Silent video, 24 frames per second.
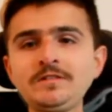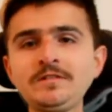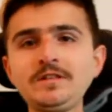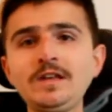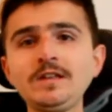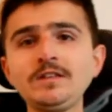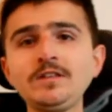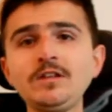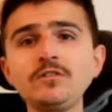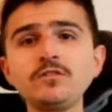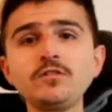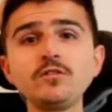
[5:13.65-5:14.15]
I
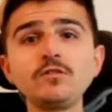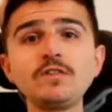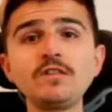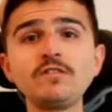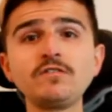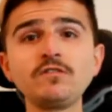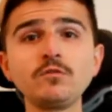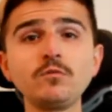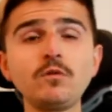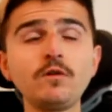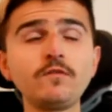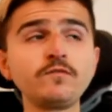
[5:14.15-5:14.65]
don't do this
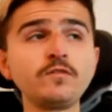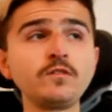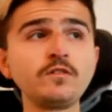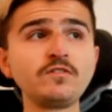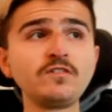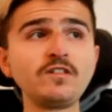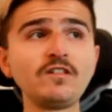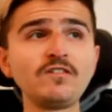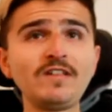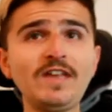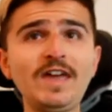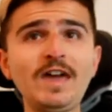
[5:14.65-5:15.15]
too often because it
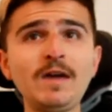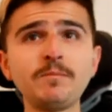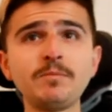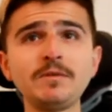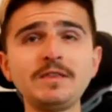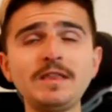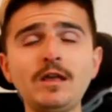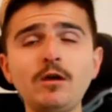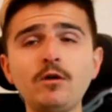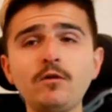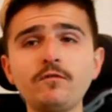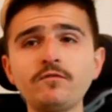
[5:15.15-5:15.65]
doesn't happen
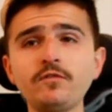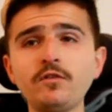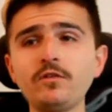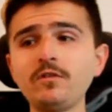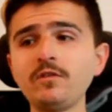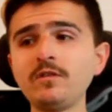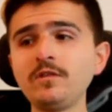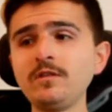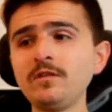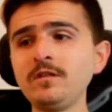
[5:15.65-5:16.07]
that often.